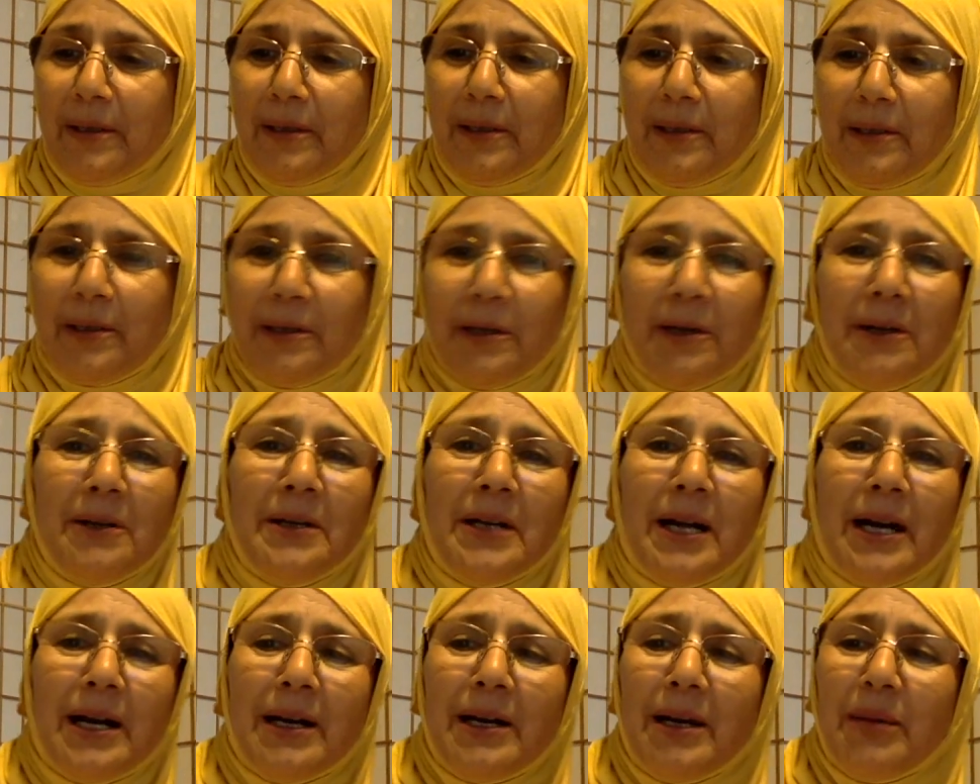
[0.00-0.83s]
Learn
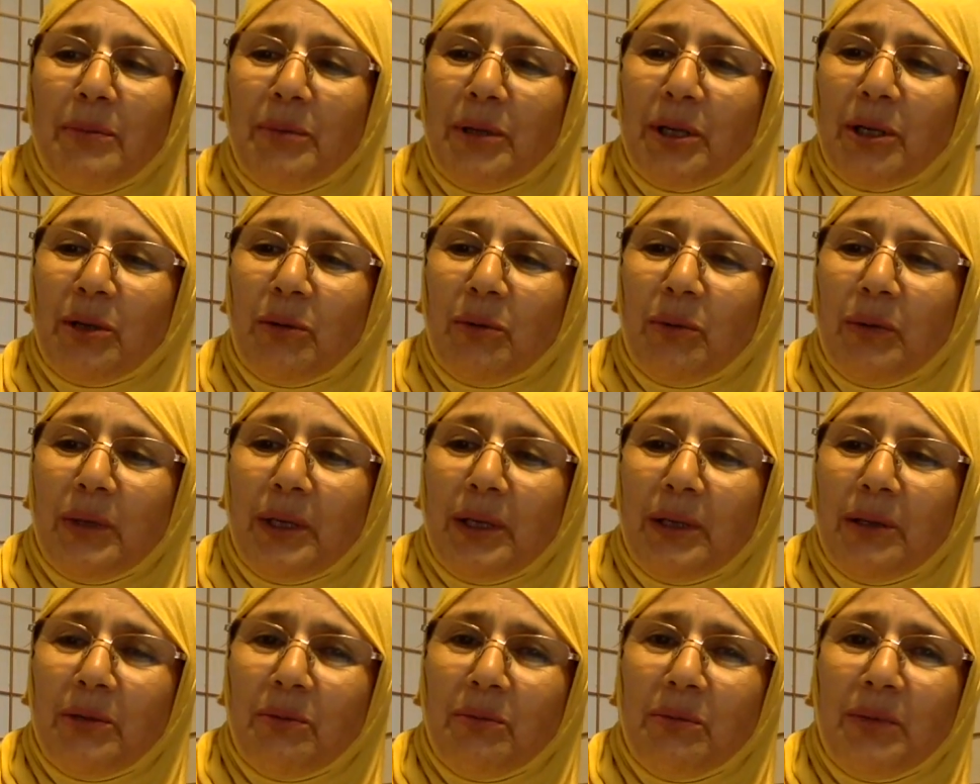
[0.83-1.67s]
Arabic
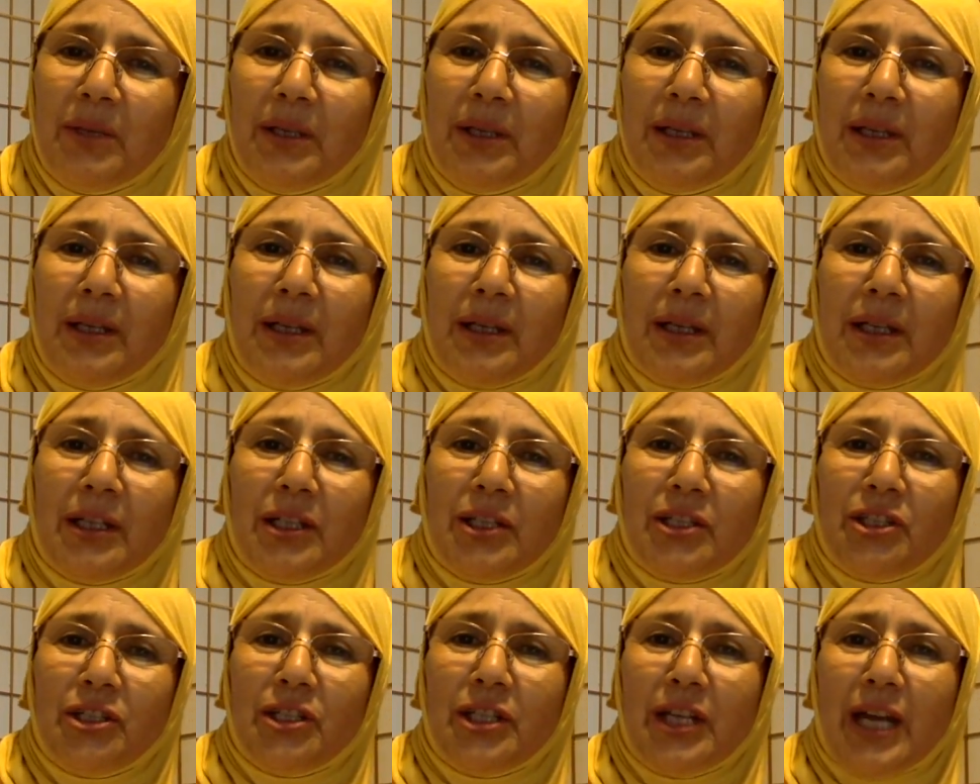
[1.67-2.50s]
with me
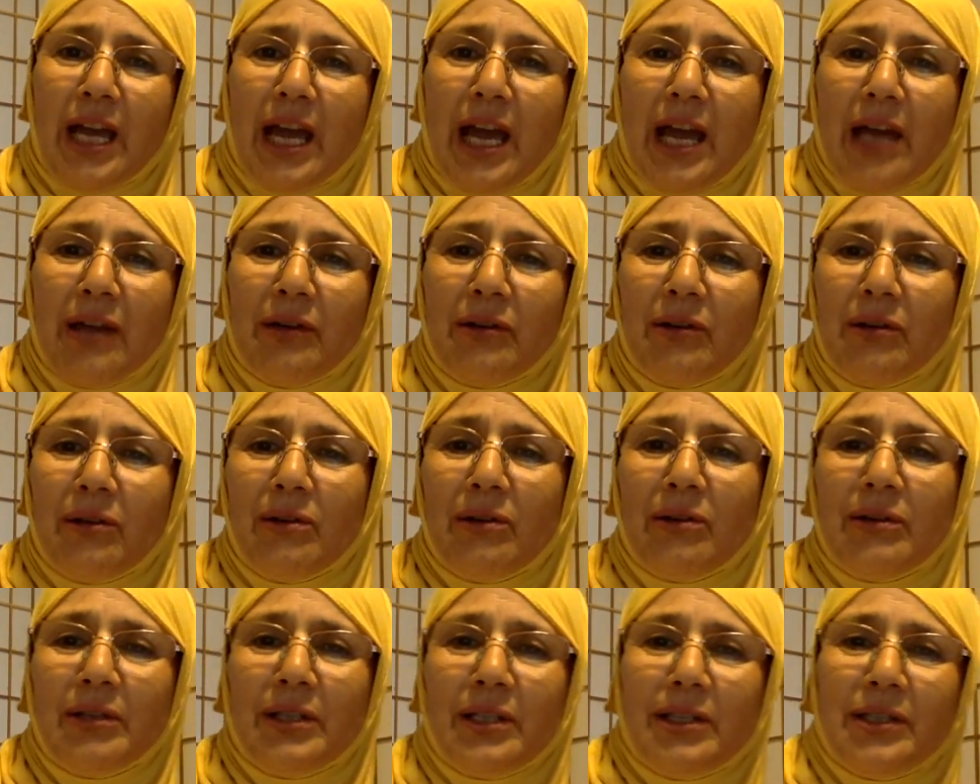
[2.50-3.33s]

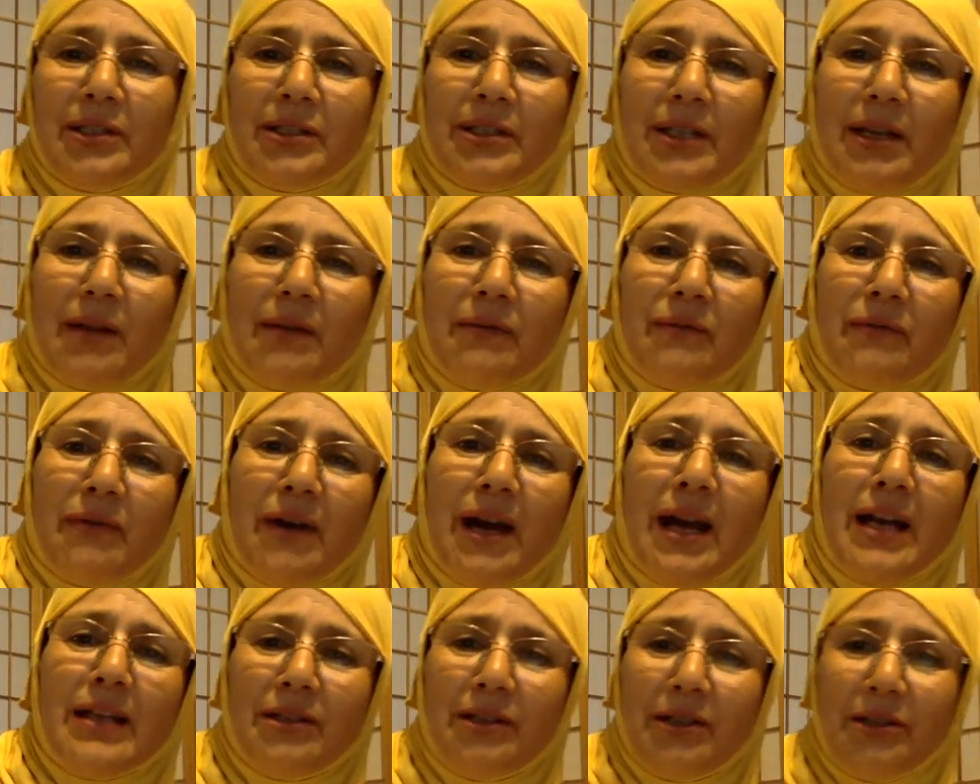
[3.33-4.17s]
channel is
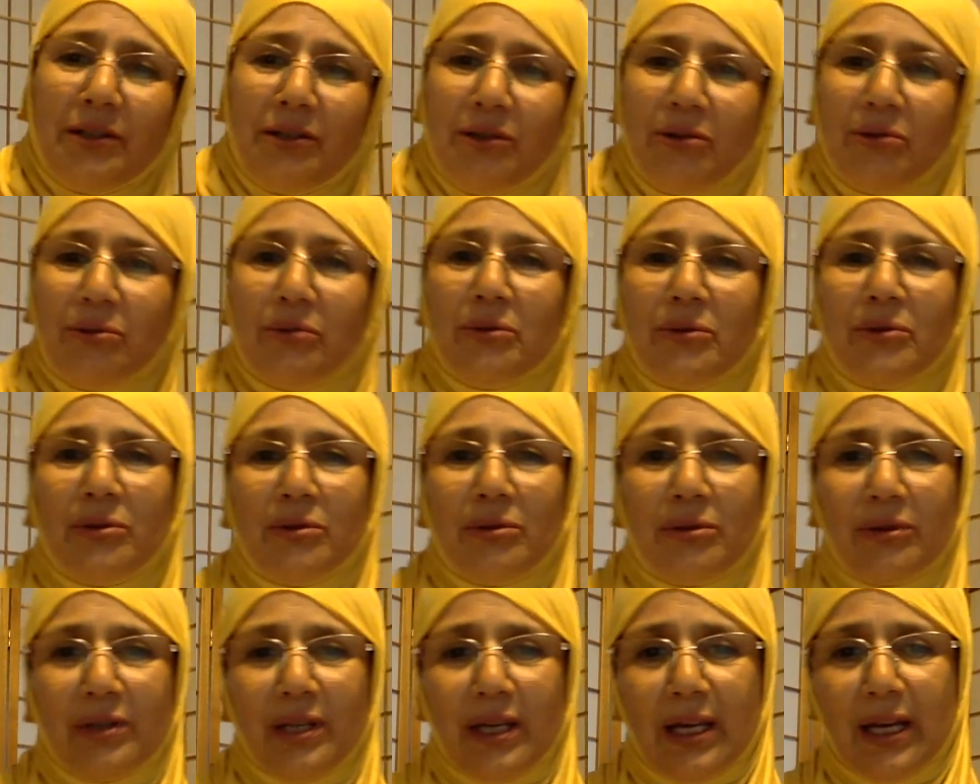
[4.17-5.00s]
inviting you
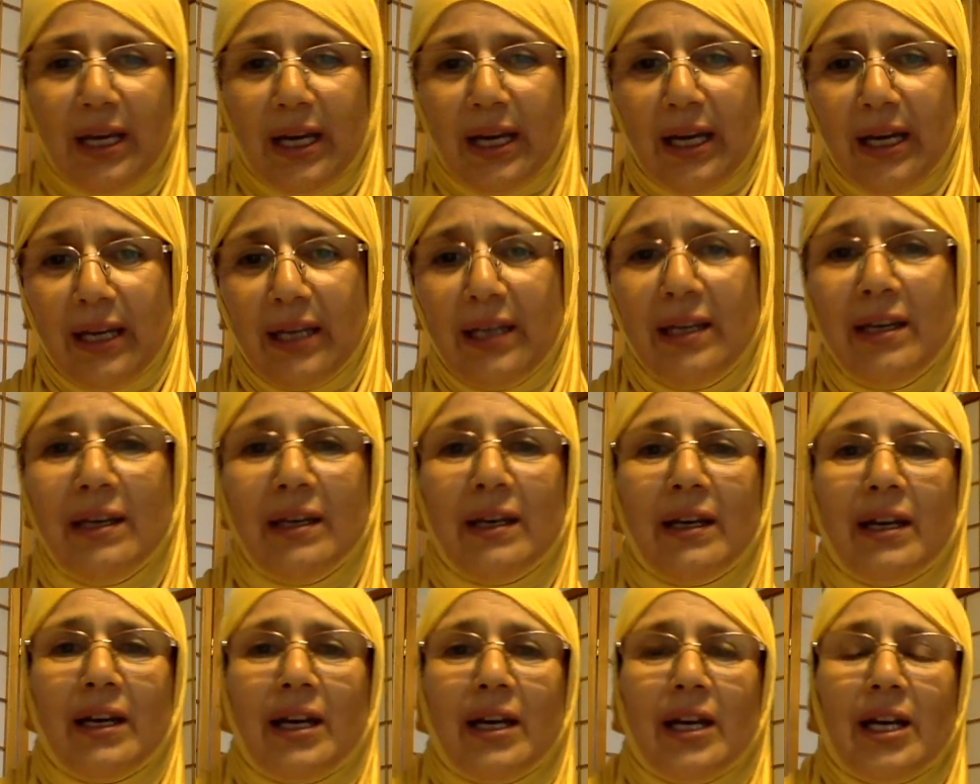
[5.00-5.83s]
today
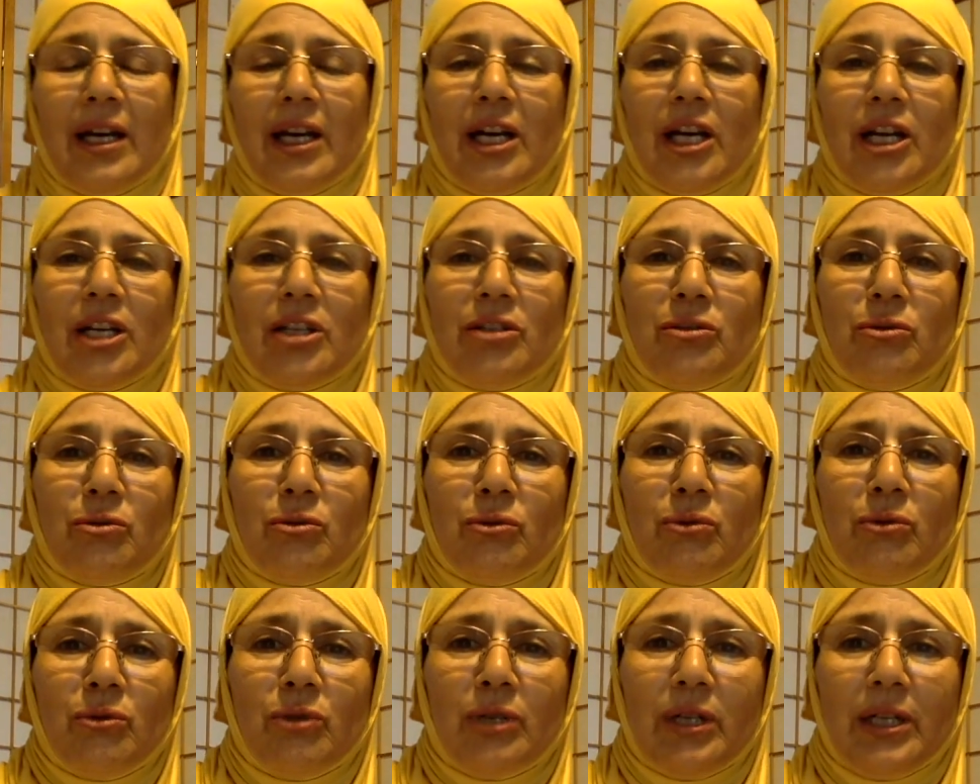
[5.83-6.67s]

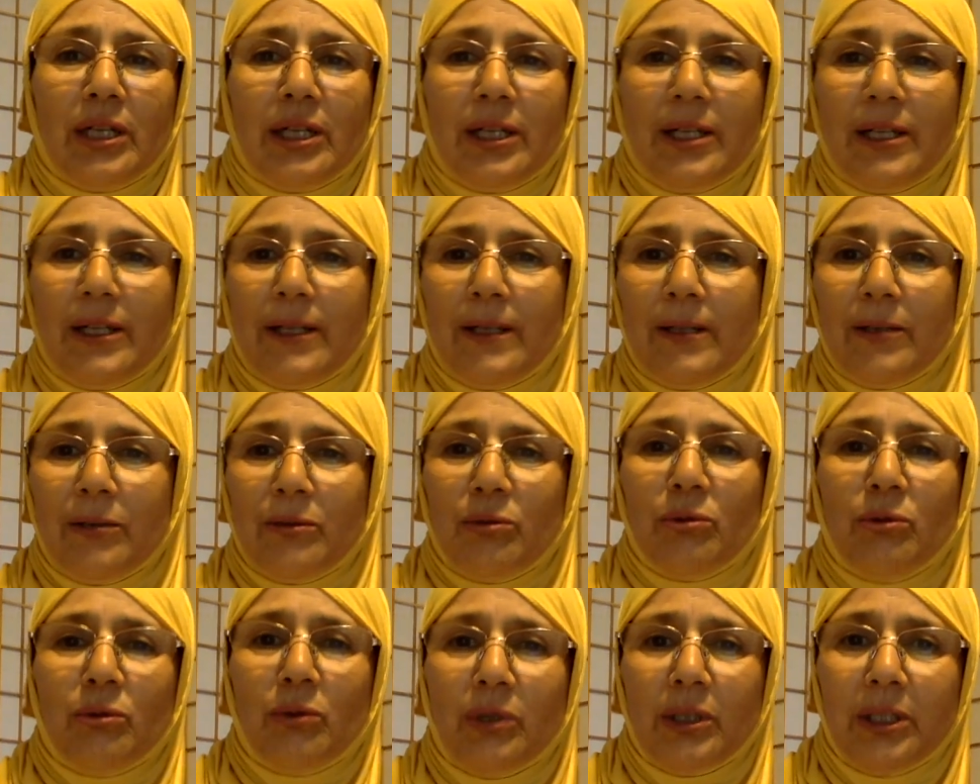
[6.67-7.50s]
to
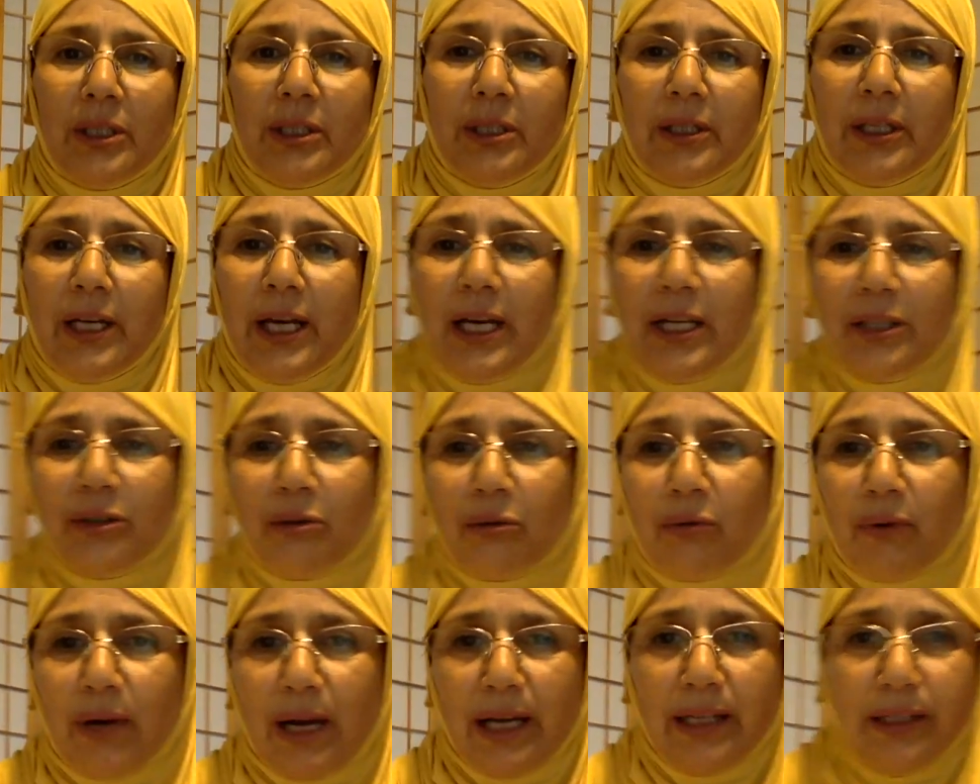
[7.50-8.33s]
do
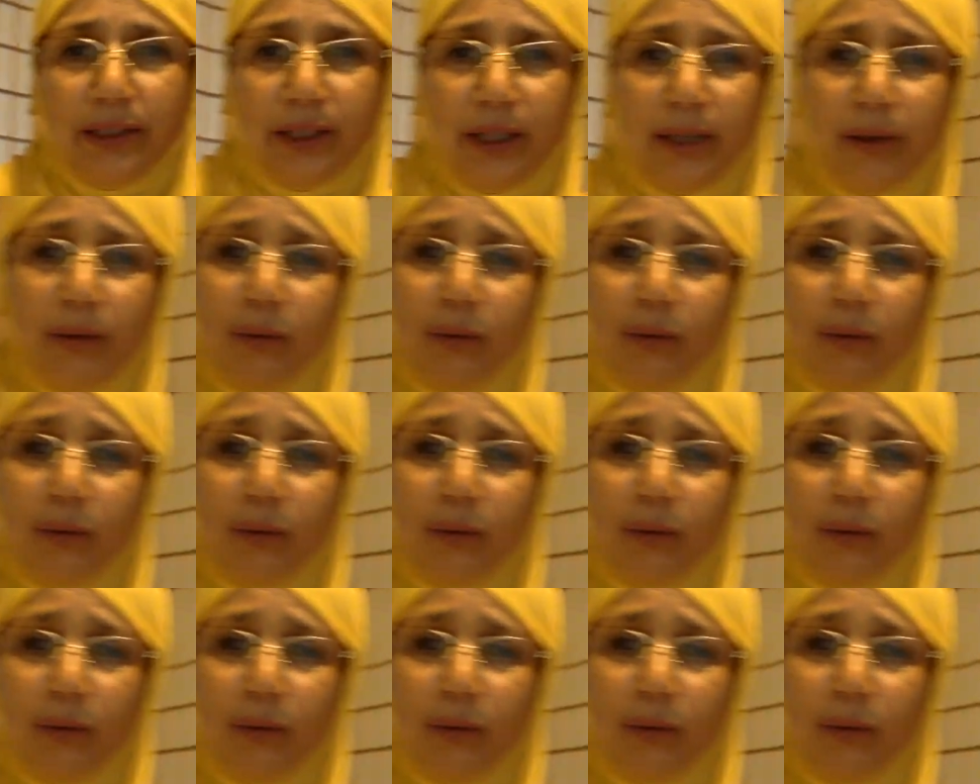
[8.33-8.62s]
handwriting